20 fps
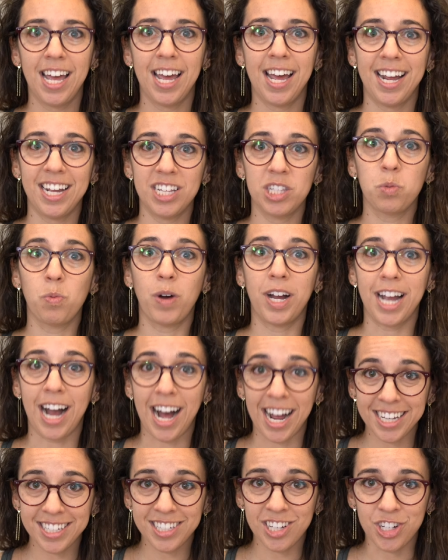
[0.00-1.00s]
hence why
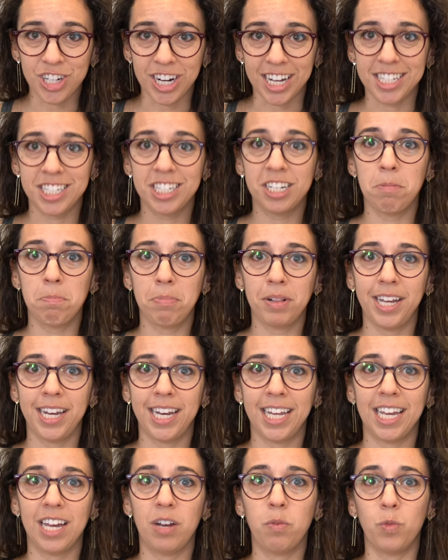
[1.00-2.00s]
I suggest
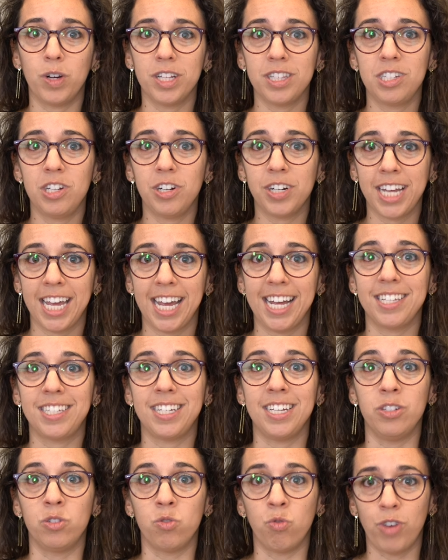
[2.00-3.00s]
completing it once your case
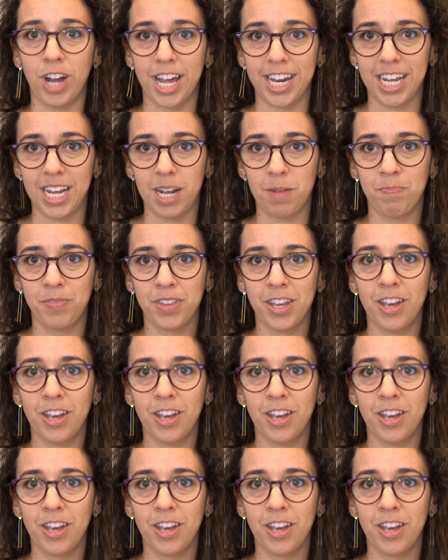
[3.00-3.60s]
is ready.